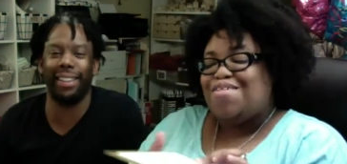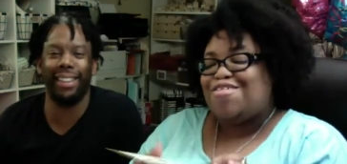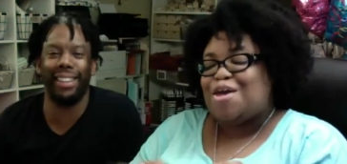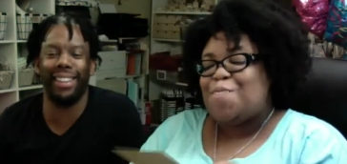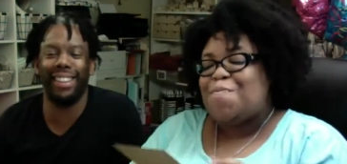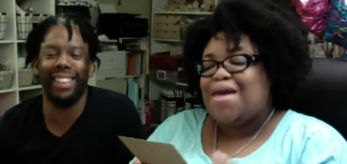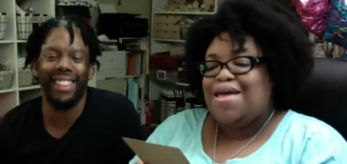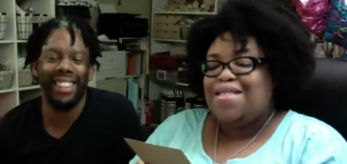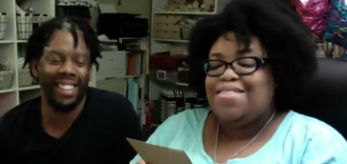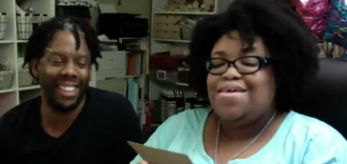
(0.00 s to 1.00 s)
Speaker 1: She made
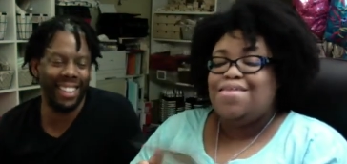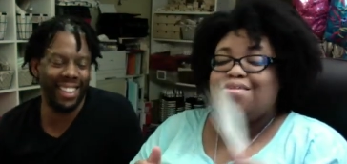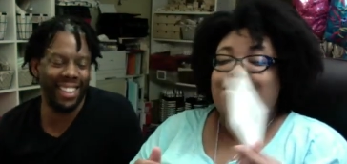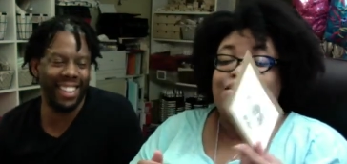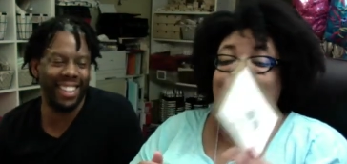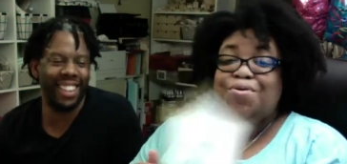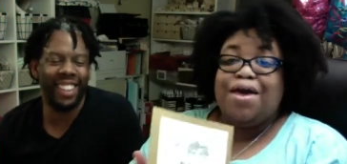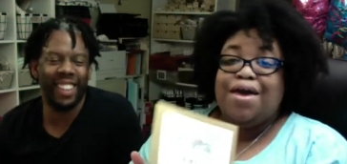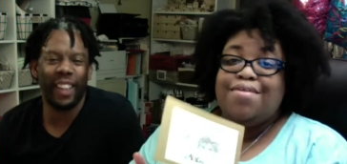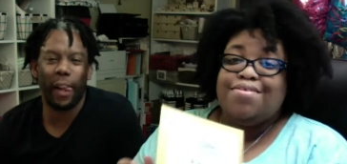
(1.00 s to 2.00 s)
this, and you
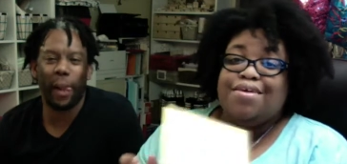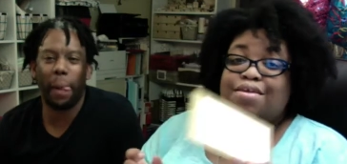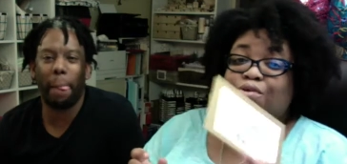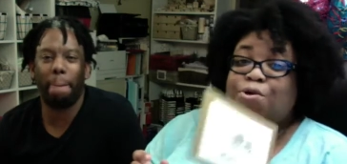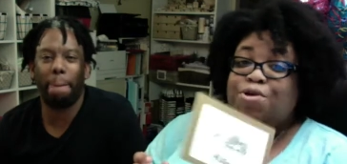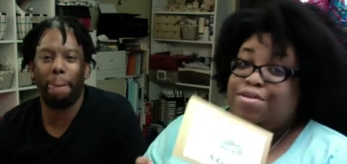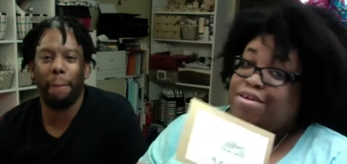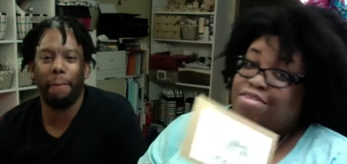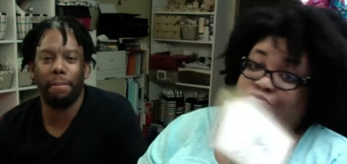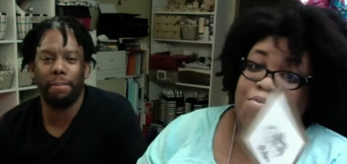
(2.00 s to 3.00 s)
guys can order these
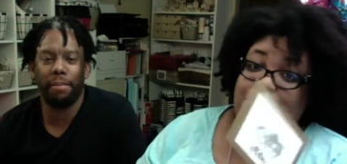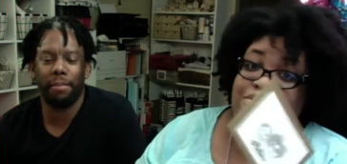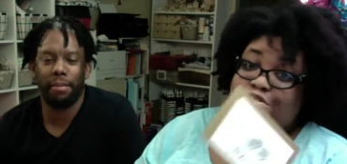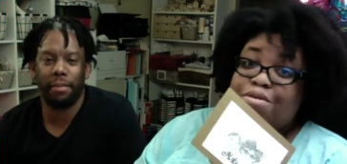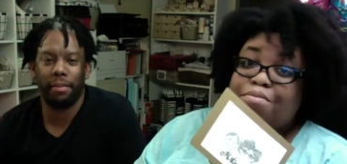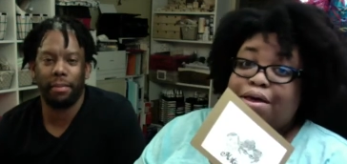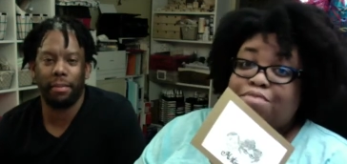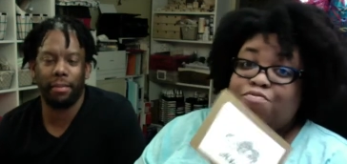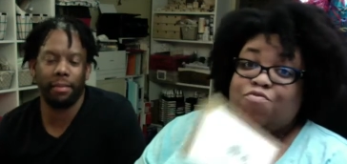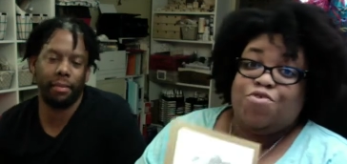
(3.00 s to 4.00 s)
from her, and she'll make them
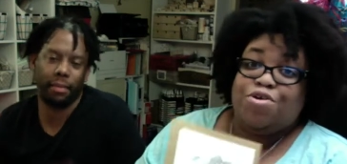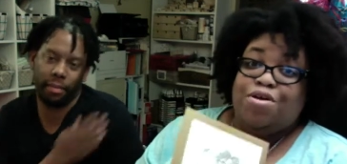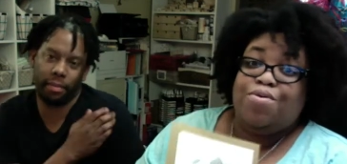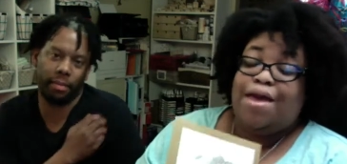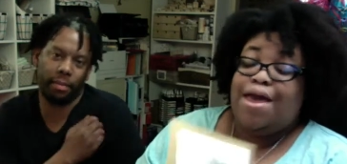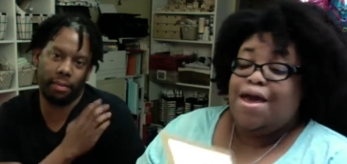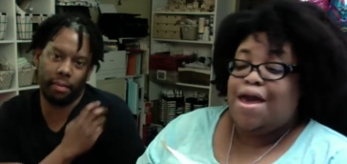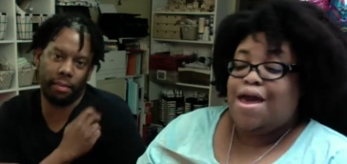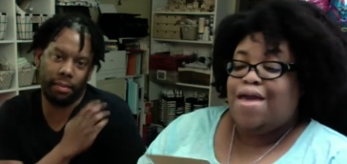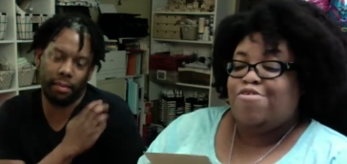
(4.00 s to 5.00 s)
for you.
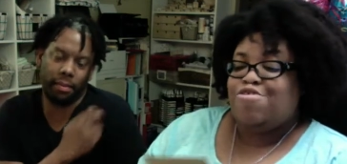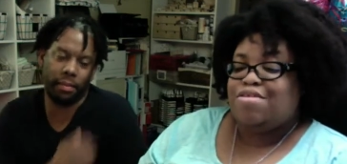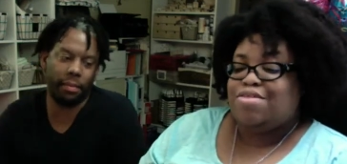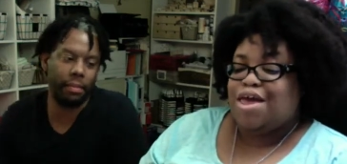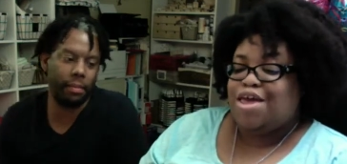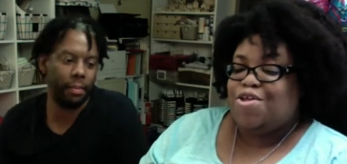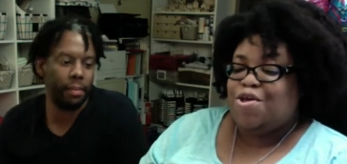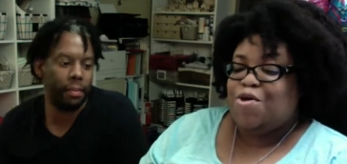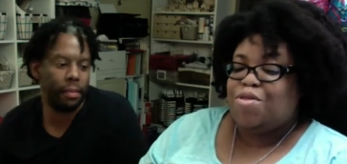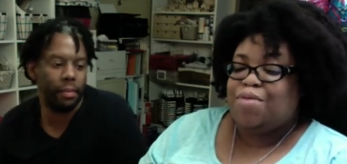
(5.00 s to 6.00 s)
And she said, you know,
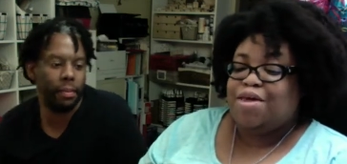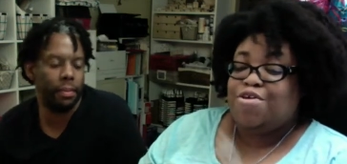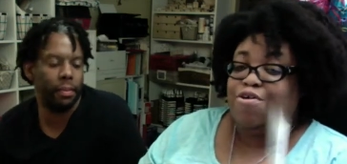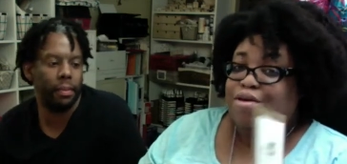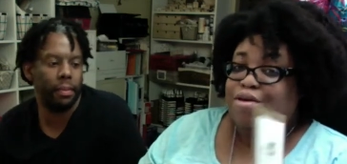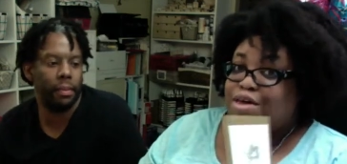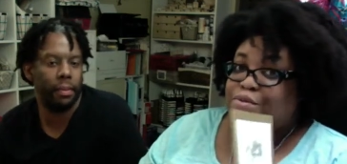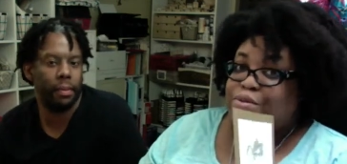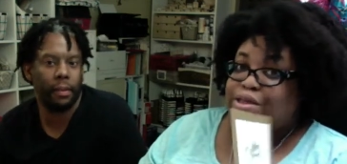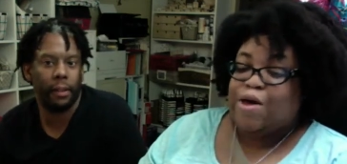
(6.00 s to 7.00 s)
Lamika, you're good with the
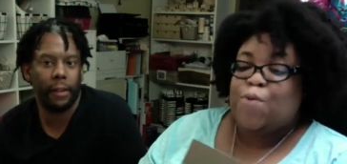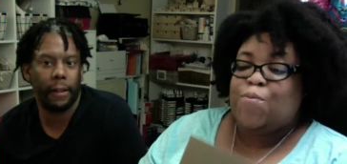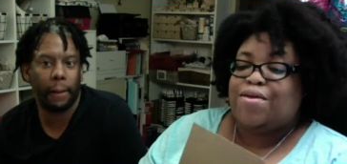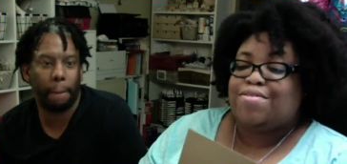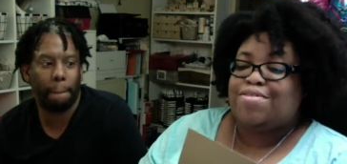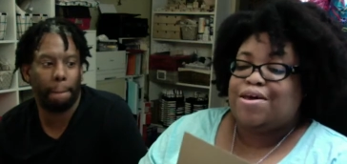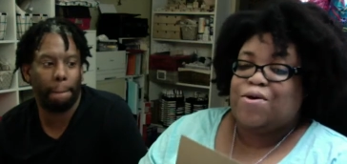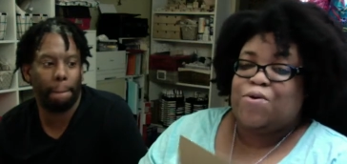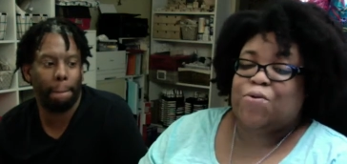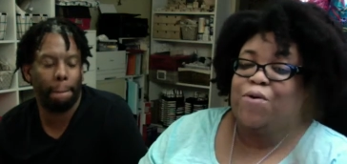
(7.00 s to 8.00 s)
Copic,
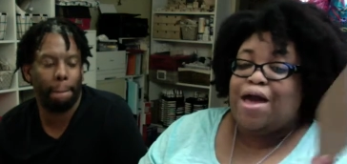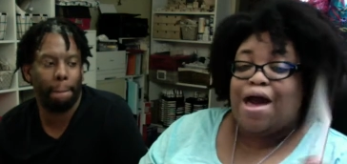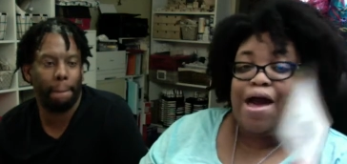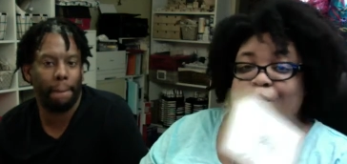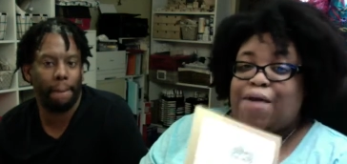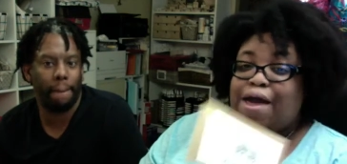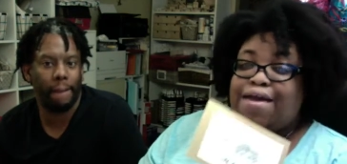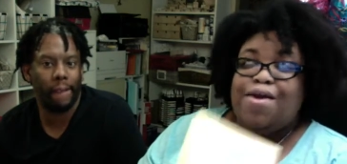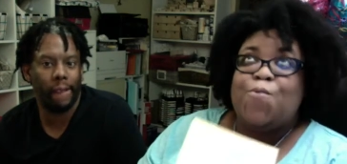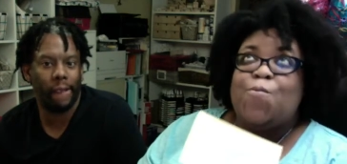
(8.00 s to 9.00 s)
so I'm, I
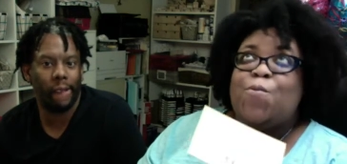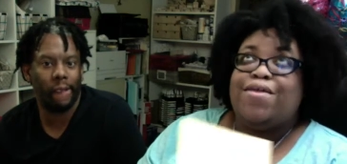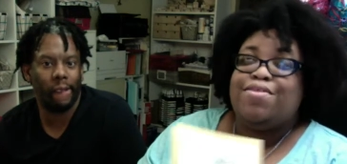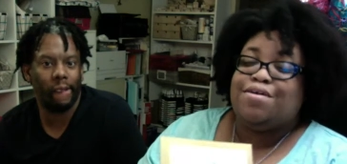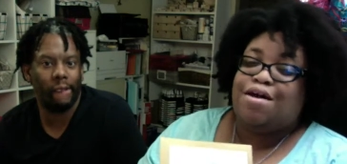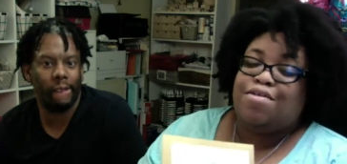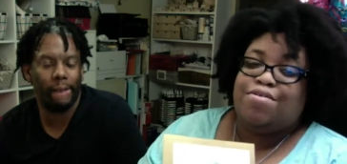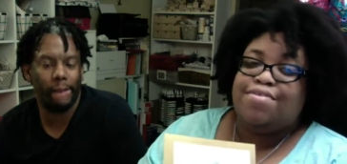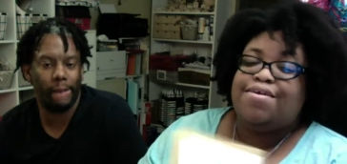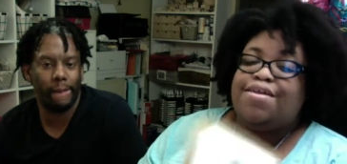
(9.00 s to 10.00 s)
can't wait to color this
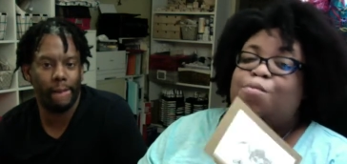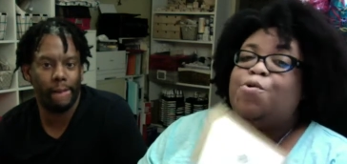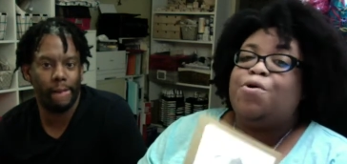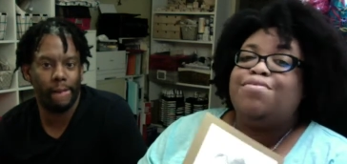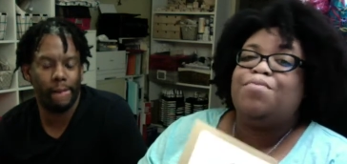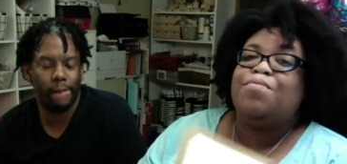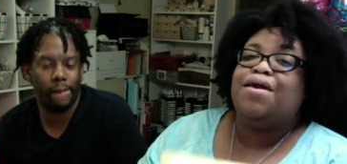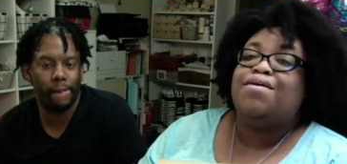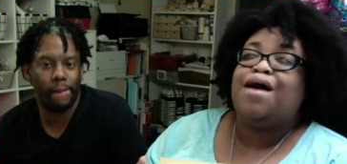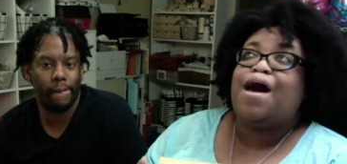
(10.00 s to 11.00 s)
in. I'm going to make
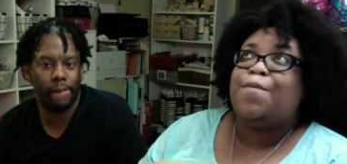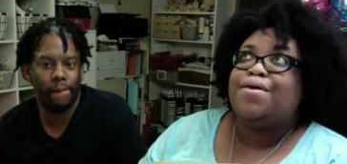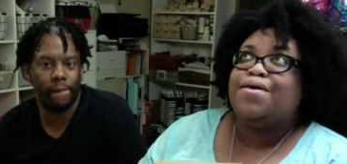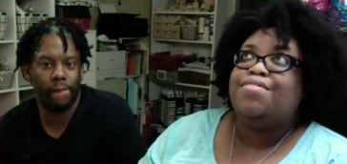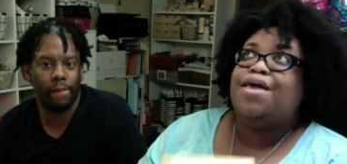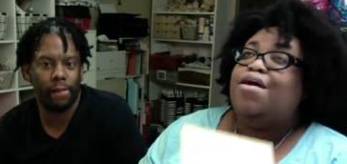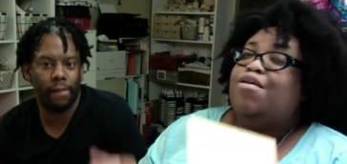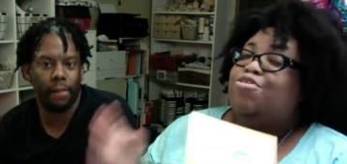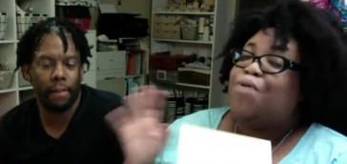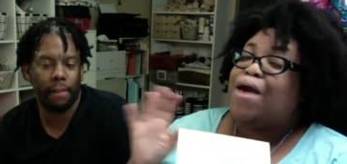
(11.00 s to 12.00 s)
copies so
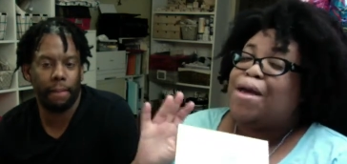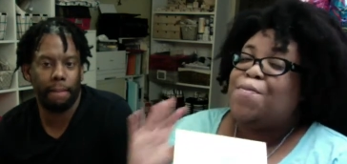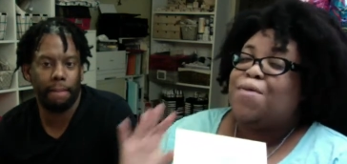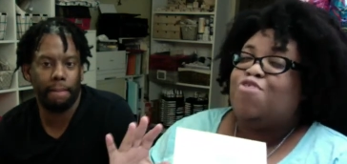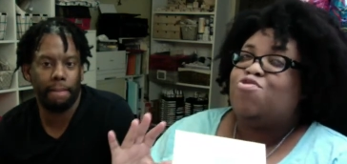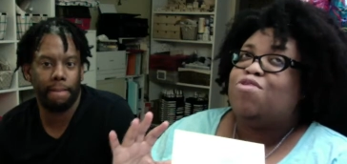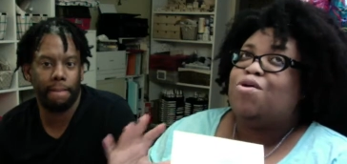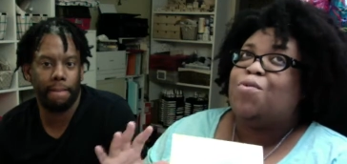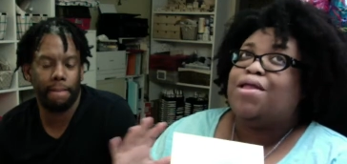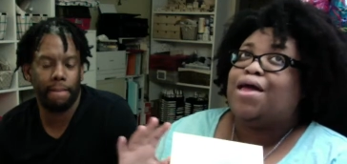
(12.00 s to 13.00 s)
I can make sure that
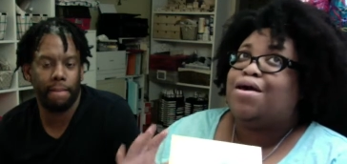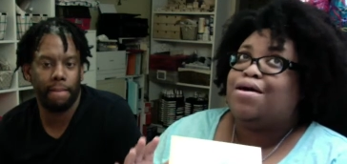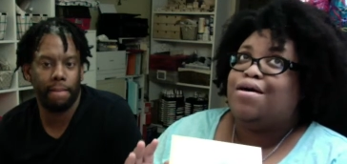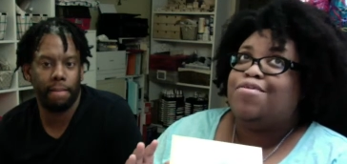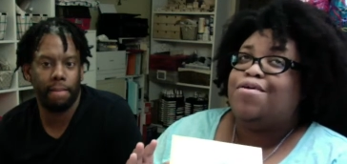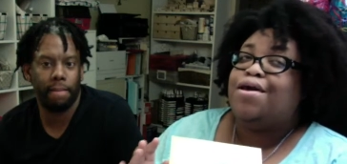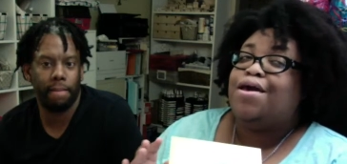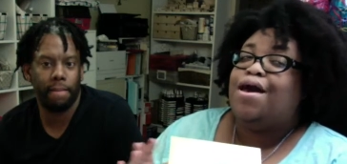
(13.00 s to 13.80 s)
when I color it,